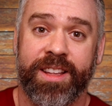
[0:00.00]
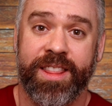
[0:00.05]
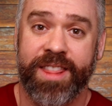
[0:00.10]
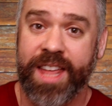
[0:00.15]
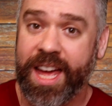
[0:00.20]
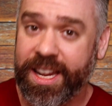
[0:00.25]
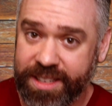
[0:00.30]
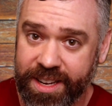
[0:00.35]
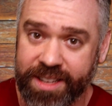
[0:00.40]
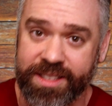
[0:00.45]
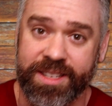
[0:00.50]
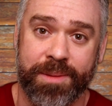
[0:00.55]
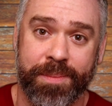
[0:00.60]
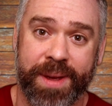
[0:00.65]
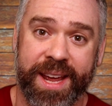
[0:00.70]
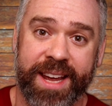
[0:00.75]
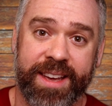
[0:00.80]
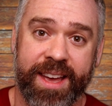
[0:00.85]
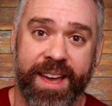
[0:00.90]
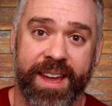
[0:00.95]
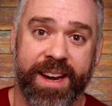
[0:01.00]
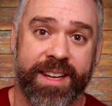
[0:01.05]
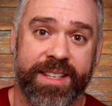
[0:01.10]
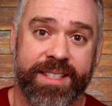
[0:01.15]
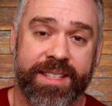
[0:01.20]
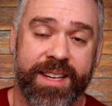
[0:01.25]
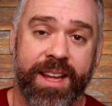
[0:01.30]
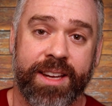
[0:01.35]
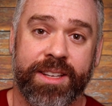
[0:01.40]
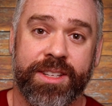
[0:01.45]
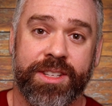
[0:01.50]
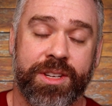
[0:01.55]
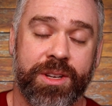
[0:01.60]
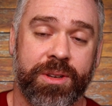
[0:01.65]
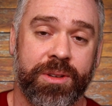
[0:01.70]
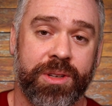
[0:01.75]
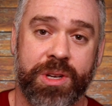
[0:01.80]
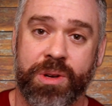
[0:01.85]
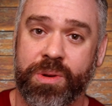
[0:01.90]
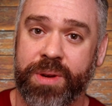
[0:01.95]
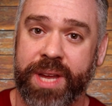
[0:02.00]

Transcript: That doesn't make any sense. You